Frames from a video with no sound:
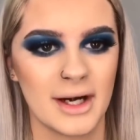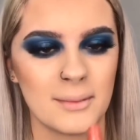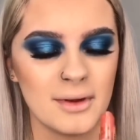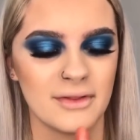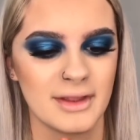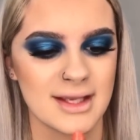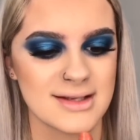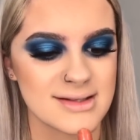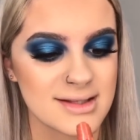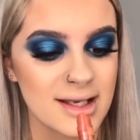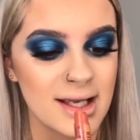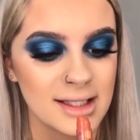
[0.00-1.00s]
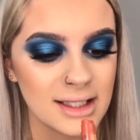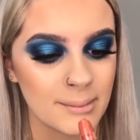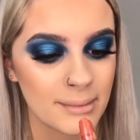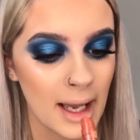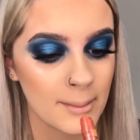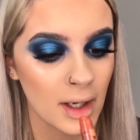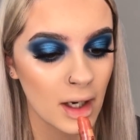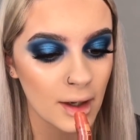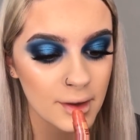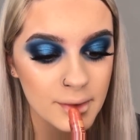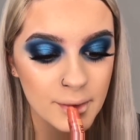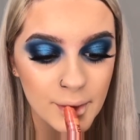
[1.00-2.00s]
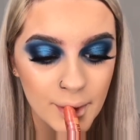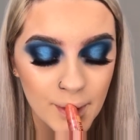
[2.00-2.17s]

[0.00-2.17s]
when I put this lip balm on.